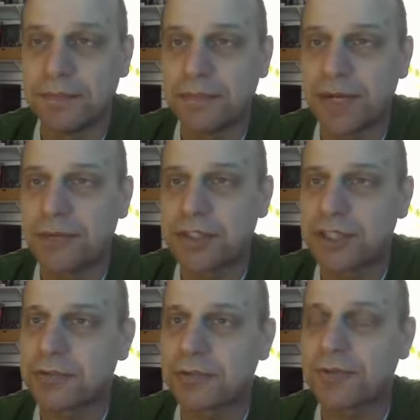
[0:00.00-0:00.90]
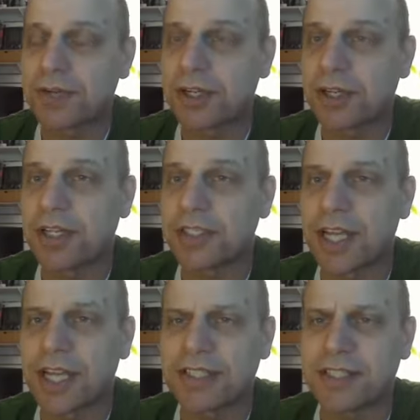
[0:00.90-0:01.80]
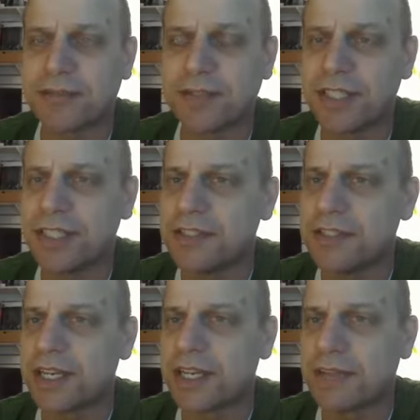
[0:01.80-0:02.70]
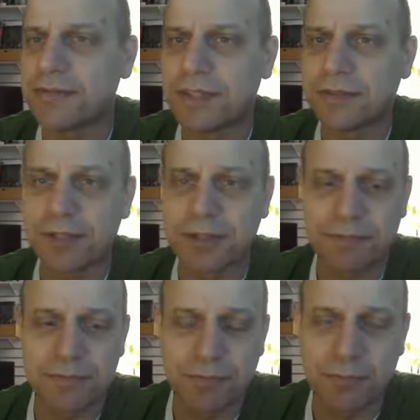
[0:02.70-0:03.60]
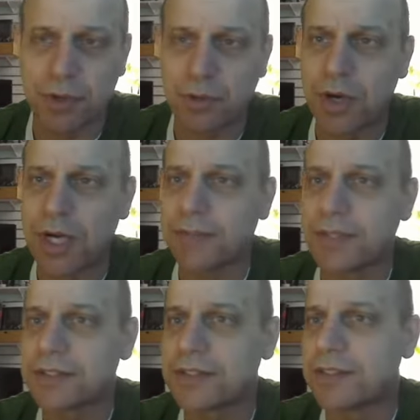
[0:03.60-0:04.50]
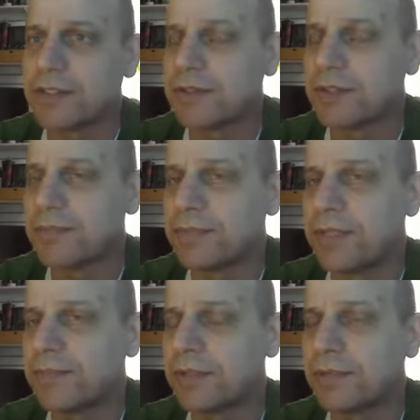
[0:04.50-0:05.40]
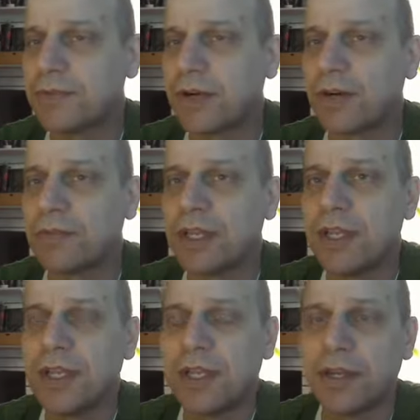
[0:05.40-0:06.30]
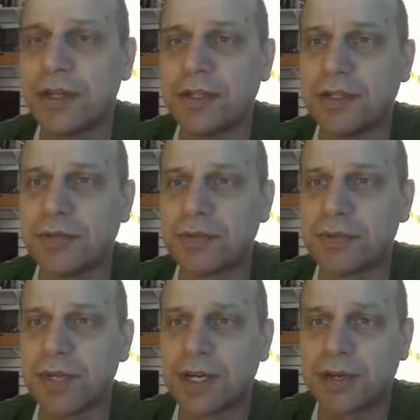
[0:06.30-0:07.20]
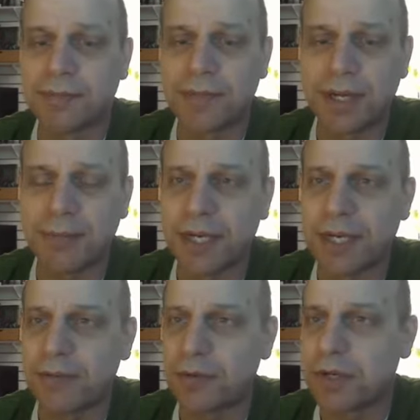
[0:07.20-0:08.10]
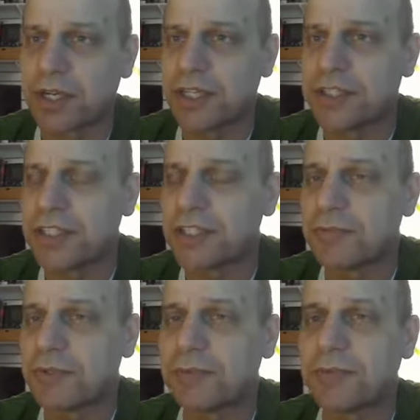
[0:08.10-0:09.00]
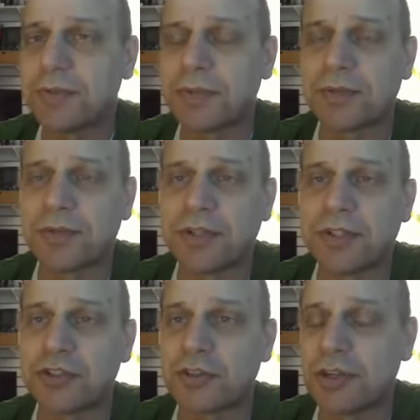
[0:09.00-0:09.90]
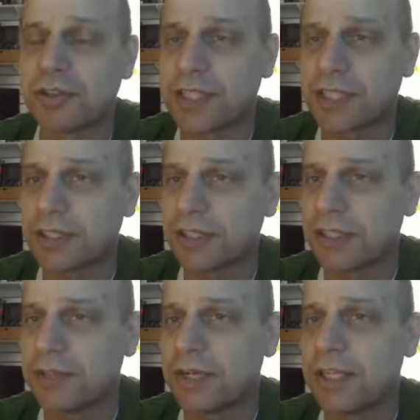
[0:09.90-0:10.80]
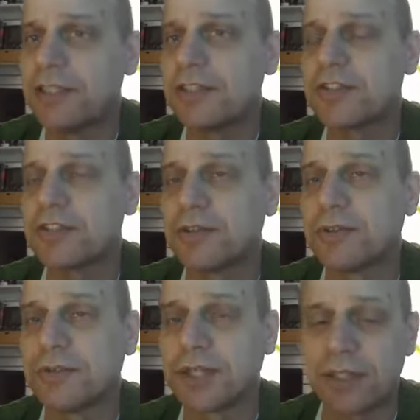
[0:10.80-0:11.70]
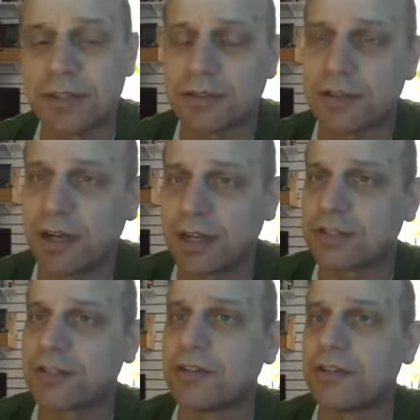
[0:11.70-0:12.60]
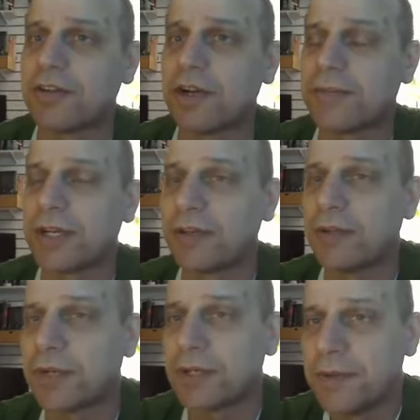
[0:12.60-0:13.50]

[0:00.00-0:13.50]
Every single one of our clients has different needs. They have different requirements. The people involved, I might have an organization where the people are very strong technically, right? So their costs are going to drop down lower.